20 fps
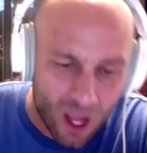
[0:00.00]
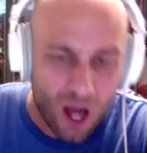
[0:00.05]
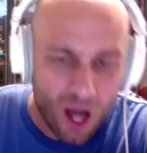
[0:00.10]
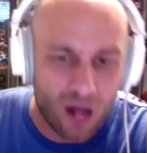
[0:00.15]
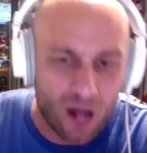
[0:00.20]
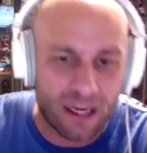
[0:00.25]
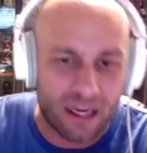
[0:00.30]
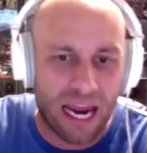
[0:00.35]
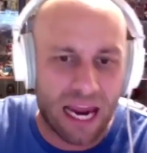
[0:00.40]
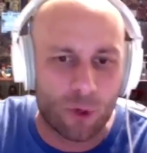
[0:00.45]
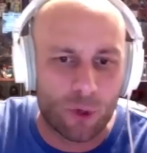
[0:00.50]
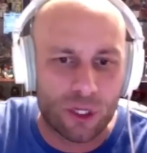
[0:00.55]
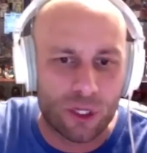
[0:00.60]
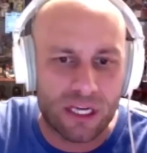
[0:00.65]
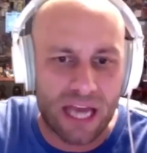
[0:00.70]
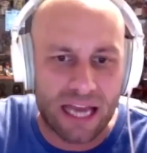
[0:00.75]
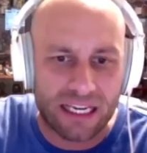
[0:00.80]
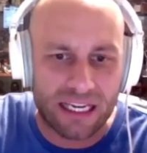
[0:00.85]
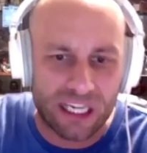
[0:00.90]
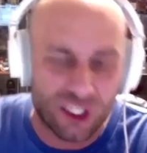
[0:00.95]
A game where the
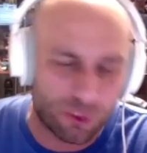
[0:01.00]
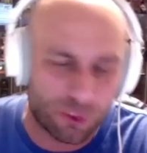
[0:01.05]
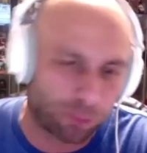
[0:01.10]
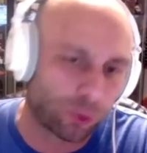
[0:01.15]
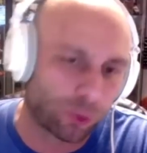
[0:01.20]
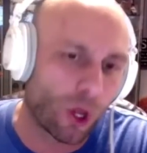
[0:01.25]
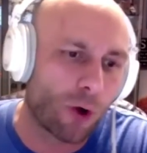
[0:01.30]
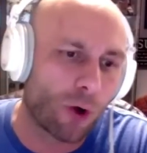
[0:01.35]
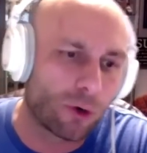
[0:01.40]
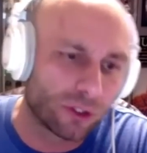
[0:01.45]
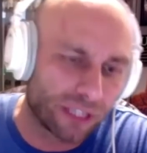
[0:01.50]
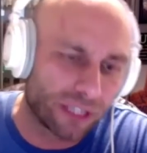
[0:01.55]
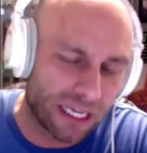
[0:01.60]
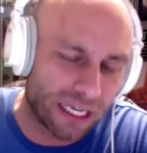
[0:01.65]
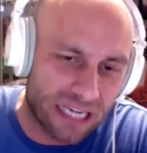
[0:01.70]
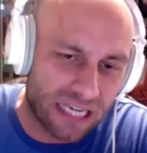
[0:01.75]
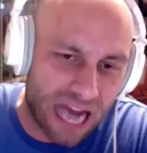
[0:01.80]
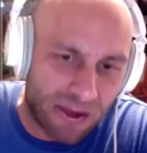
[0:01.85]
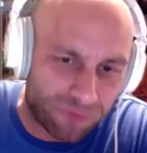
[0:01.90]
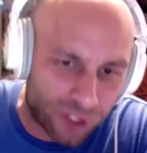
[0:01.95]
Yankees blow a lead
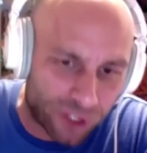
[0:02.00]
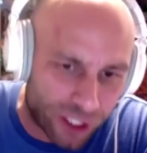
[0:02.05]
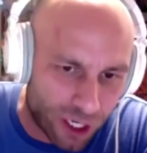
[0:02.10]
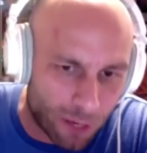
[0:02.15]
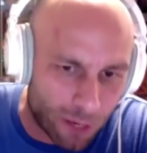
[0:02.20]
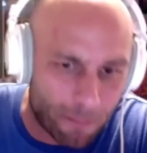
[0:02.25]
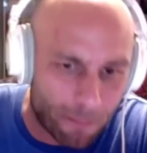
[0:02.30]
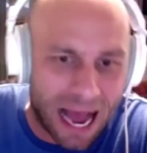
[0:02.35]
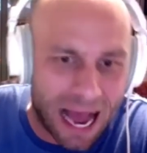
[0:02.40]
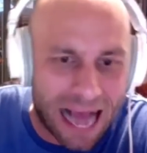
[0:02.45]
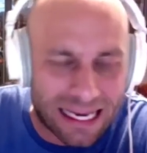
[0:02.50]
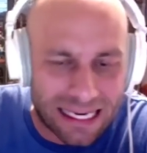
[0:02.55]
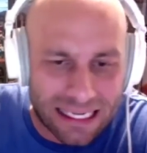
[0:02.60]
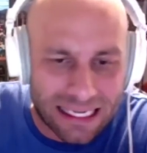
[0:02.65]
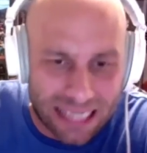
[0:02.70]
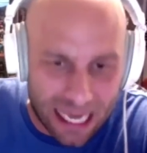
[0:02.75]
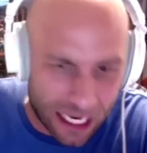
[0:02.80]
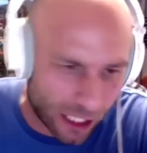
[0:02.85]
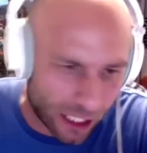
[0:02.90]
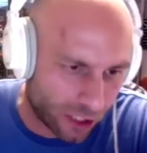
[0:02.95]
and have to come back and
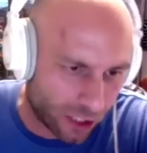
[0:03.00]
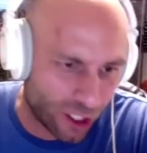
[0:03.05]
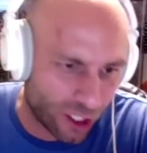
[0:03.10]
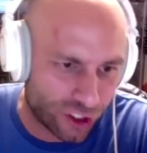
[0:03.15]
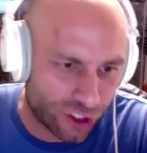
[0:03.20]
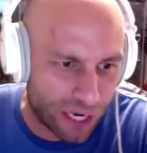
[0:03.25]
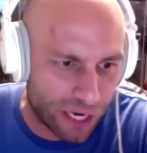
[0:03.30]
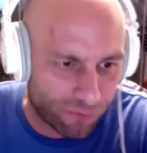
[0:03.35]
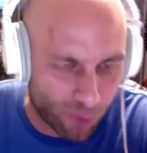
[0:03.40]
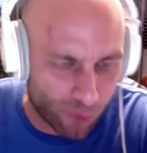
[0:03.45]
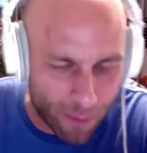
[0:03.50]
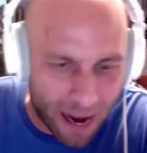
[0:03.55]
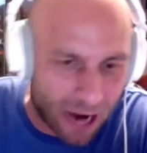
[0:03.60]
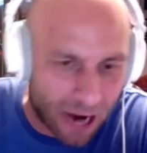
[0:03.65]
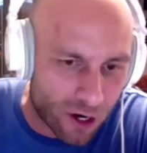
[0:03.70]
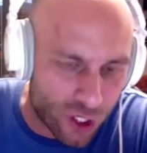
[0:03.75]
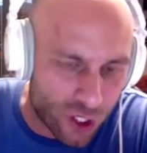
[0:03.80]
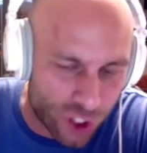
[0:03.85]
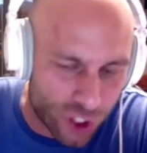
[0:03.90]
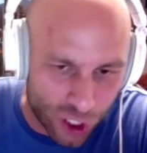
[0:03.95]
get a clutch hit from
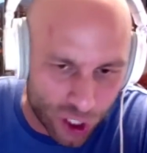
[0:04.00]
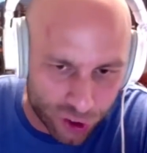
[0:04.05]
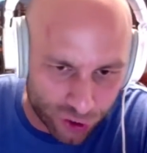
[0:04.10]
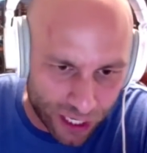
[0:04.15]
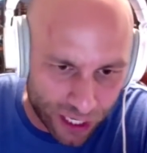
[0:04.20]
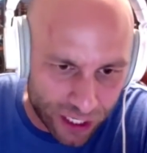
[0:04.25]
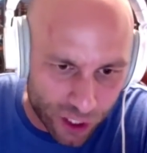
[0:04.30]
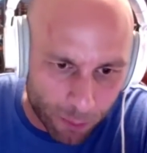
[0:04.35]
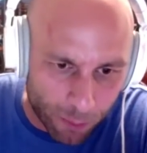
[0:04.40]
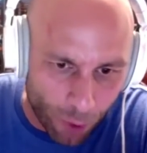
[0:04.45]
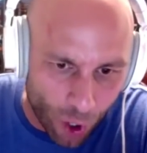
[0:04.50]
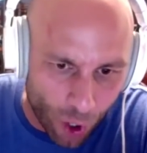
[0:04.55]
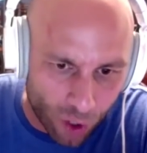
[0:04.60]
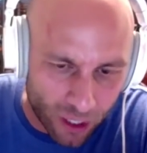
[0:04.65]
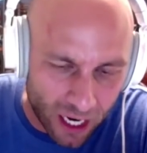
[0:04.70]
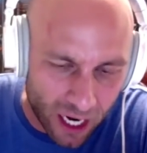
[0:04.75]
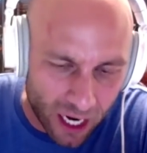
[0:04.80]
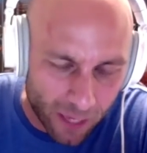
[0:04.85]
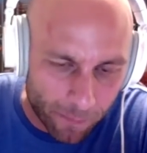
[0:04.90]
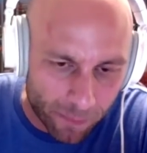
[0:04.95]
Aaron Judge late in the ball
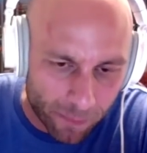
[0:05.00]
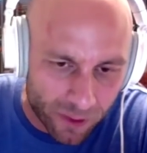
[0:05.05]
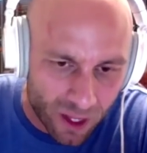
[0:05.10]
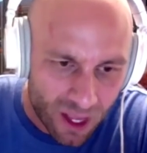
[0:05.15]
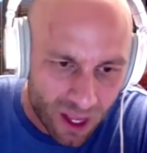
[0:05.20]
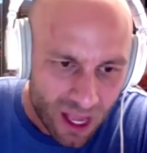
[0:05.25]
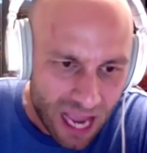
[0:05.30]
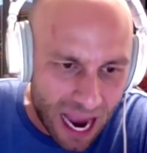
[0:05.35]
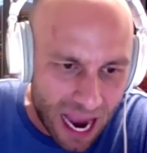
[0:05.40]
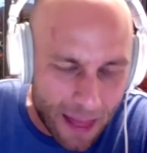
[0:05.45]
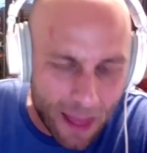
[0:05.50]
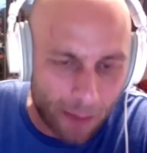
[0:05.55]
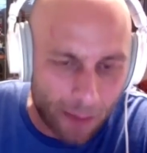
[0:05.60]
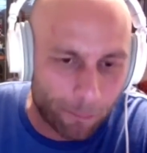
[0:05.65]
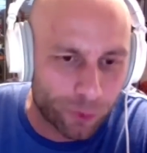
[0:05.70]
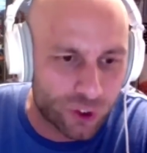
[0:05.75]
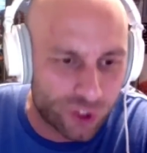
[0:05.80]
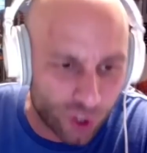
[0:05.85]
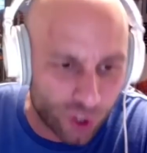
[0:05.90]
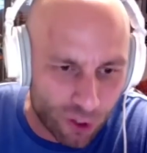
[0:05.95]
game and then
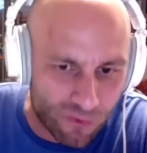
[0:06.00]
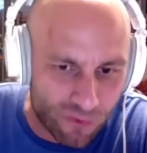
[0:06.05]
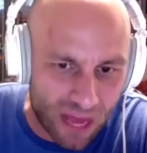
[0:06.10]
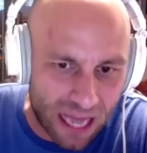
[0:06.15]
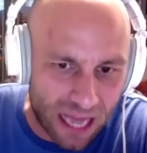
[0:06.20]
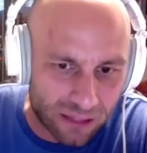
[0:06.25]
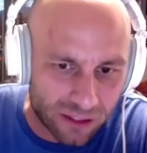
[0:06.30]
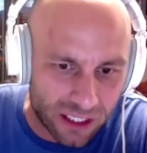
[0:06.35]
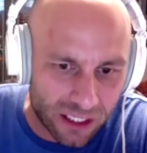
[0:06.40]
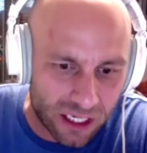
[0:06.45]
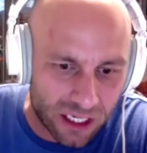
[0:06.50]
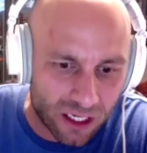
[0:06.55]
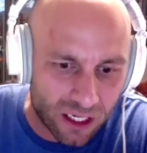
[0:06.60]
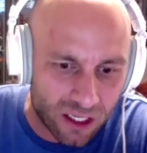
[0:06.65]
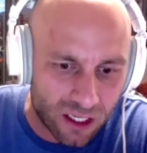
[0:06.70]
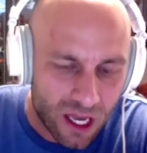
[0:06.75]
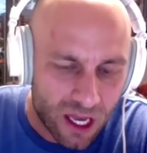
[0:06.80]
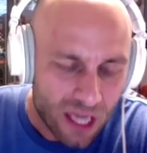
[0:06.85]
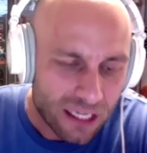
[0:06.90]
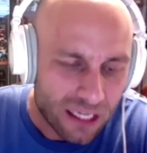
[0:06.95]
preserve that lead.
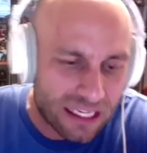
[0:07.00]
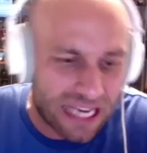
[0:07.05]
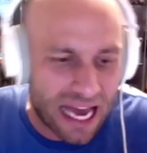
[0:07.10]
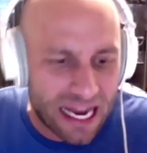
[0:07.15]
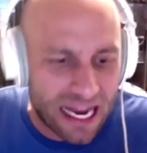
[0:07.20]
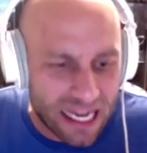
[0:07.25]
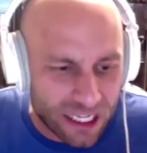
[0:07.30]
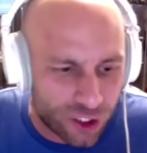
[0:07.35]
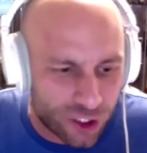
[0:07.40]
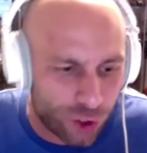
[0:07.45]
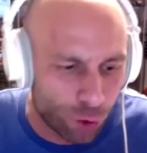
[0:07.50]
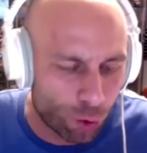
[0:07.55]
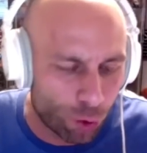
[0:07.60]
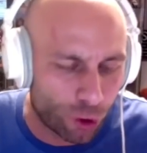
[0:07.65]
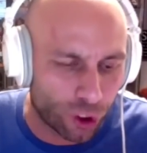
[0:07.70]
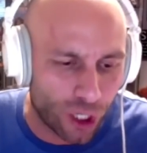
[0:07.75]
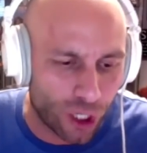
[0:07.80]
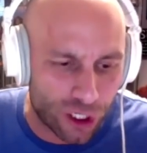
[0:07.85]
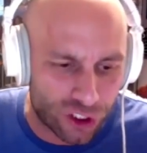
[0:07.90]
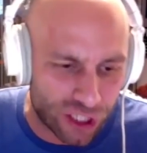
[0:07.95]
Getting two
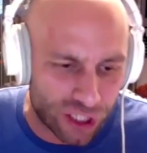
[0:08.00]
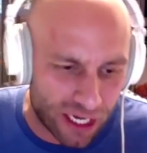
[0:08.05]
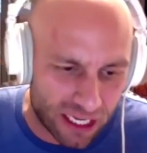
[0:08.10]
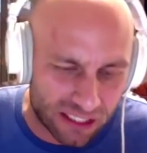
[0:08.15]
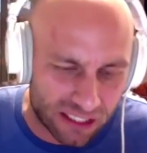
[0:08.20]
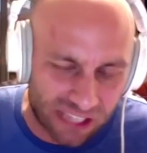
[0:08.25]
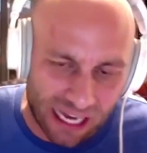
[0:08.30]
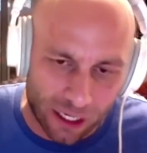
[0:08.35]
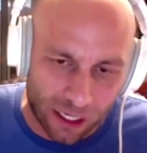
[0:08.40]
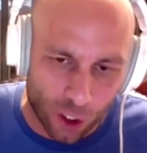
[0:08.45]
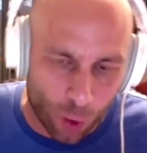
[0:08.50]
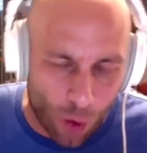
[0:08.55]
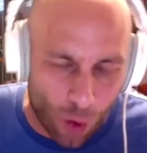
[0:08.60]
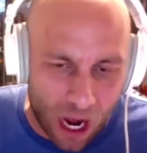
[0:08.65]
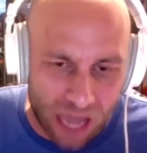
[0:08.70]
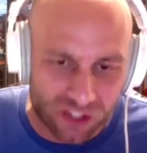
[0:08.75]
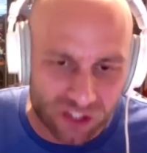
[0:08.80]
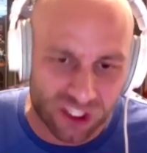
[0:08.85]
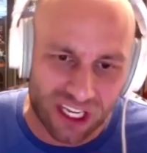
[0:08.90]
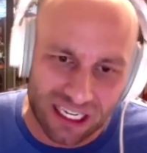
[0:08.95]
clutch innings out of the
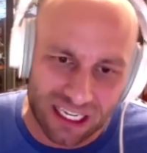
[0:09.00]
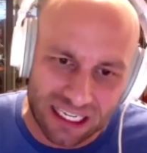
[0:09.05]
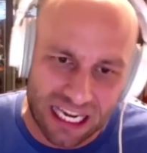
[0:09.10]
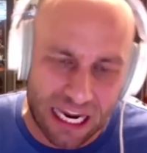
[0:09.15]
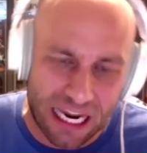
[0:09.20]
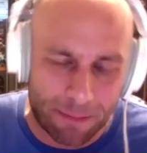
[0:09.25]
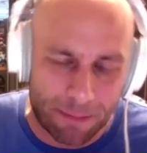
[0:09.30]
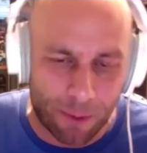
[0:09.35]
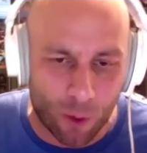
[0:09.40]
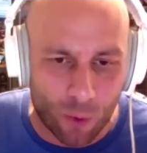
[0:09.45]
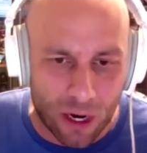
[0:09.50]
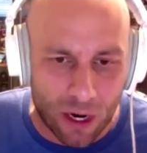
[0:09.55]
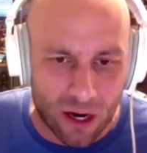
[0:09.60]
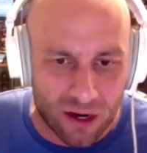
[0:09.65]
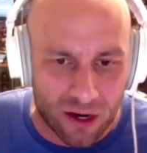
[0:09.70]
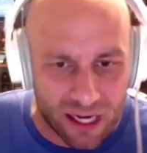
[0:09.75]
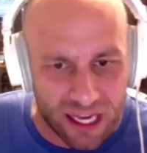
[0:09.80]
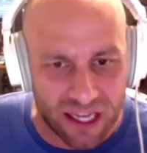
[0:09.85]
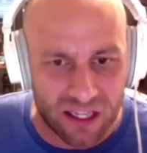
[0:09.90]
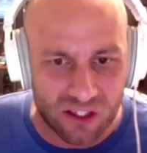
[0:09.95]
wise going to keep it where
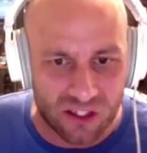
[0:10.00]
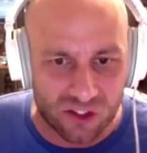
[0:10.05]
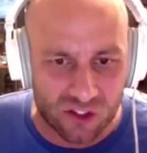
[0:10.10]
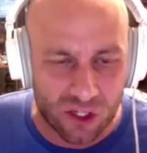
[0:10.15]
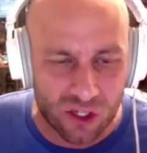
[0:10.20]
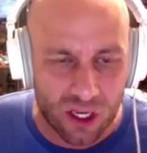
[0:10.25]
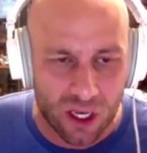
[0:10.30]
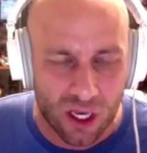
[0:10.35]
it is.